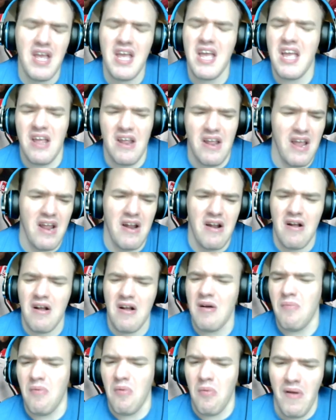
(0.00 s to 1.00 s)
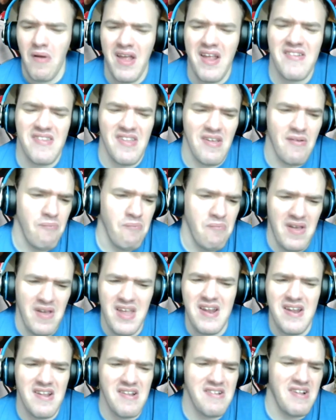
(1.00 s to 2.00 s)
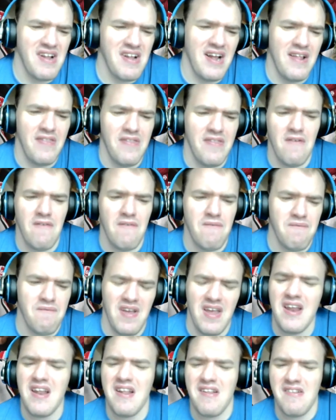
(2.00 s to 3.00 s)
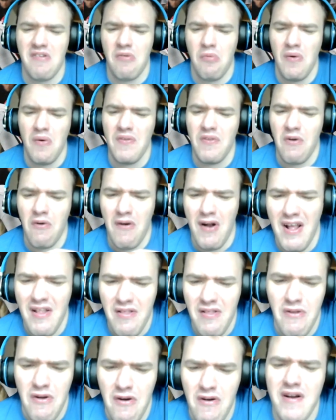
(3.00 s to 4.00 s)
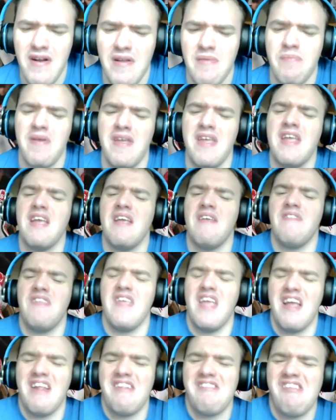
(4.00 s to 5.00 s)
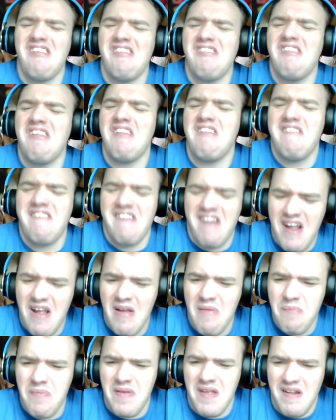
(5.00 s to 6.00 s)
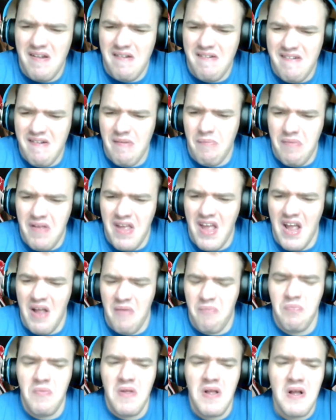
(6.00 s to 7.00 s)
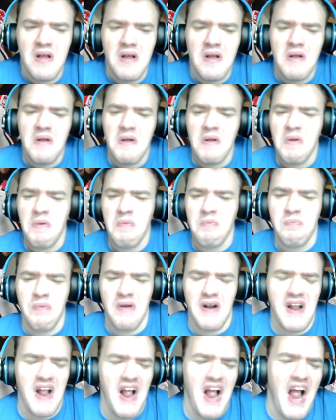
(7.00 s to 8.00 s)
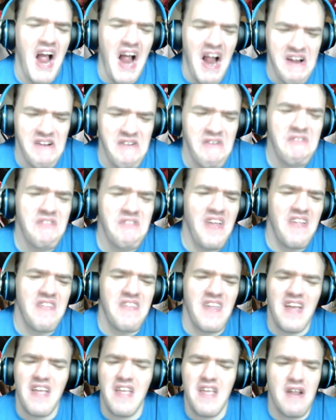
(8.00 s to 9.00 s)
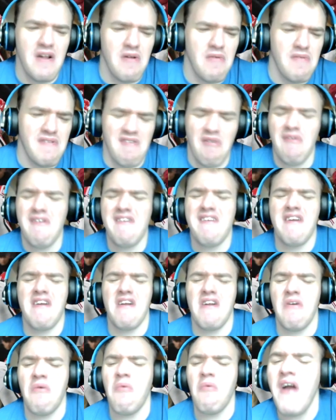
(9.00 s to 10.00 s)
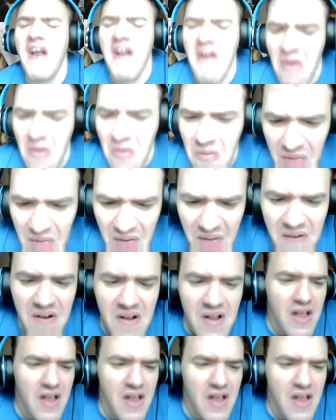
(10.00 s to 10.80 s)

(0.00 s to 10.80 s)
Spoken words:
in a couple weeks that may decide their fate as to whether or not they're going to be in the SEC championship game. But I do think that, Georgia gonna wait over.